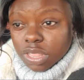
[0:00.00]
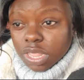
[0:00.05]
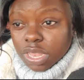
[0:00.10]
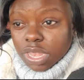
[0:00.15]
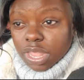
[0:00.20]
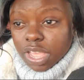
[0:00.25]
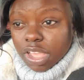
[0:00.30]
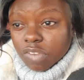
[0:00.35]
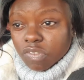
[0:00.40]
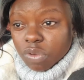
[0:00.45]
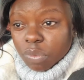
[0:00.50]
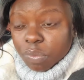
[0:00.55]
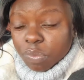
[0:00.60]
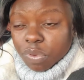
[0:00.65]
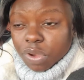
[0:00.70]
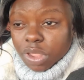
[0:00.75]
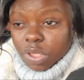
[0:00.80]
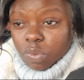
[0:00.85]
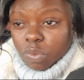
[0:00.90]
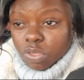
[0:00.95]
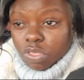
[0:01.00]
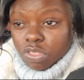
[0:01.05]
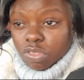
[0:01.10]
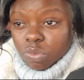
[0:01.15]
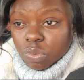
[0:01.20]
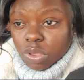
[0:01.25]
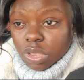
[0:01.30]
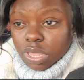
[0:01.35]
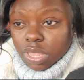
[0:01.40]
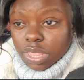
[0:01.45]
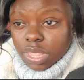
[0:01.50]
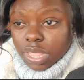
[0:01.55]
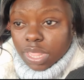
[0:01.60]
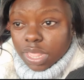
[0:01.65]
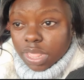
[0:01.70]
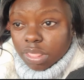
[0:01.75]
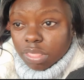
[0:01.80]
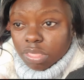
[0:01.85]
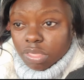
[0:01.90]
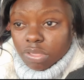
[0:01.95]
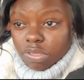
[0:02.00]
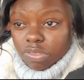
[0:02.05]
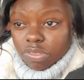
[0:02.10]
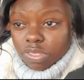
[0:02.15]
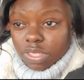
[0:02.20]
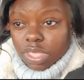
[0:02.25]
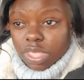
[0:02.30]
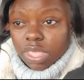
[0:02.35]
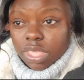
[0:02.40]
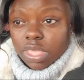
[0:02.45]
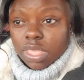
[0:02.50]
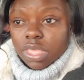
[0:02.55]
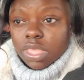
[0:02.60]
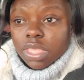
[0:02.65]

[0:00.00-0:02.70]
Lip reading: then they have a break, which is Wednesday, then Thursday.